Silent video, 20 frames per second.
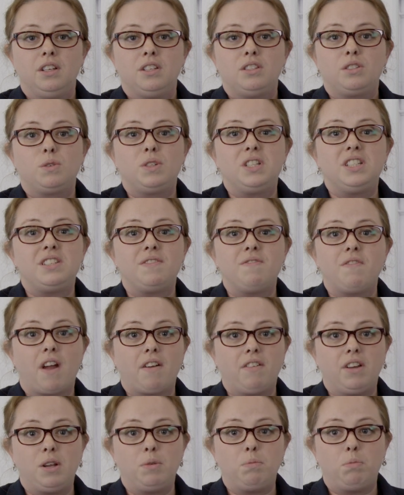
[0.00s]
So it is
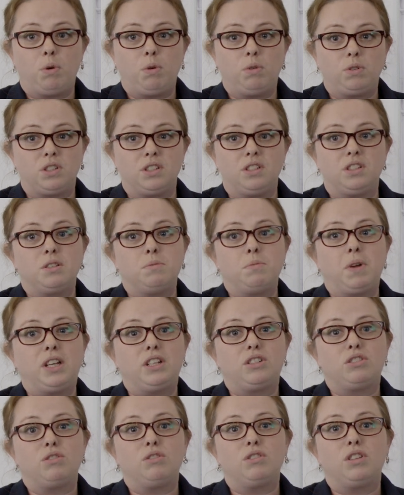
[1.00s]
very important to
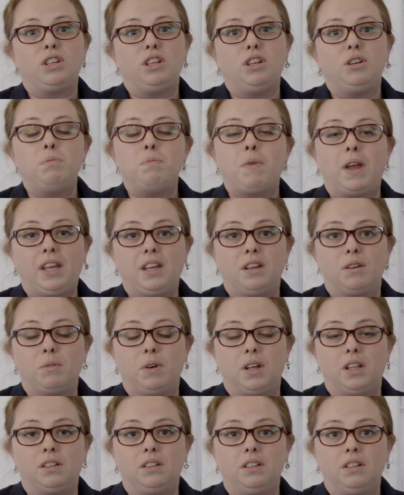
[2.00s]
make sure that you make a
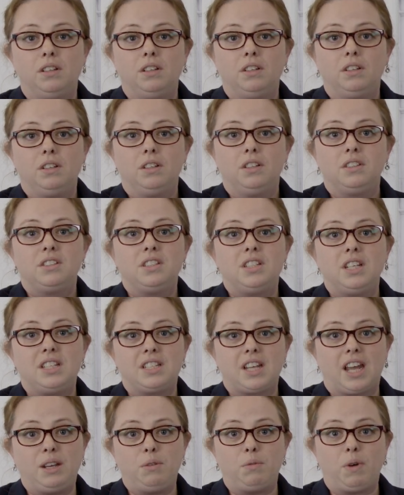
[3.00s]
will to
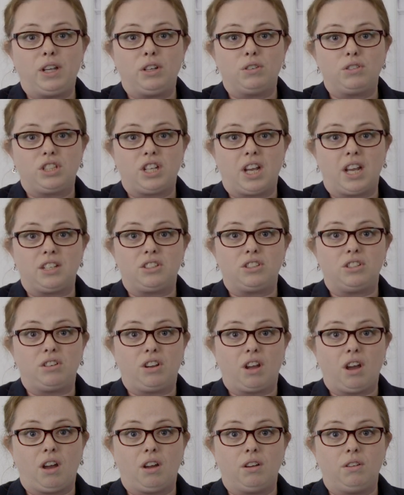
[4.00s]
dictate where your share should
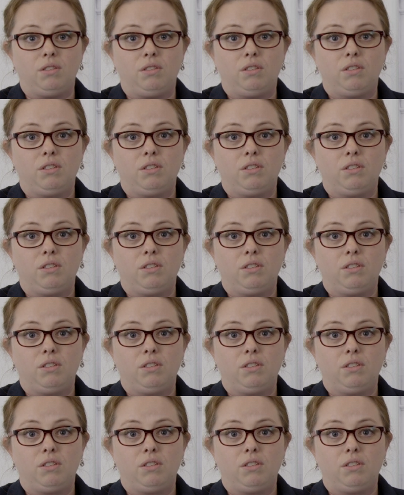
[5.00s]
go.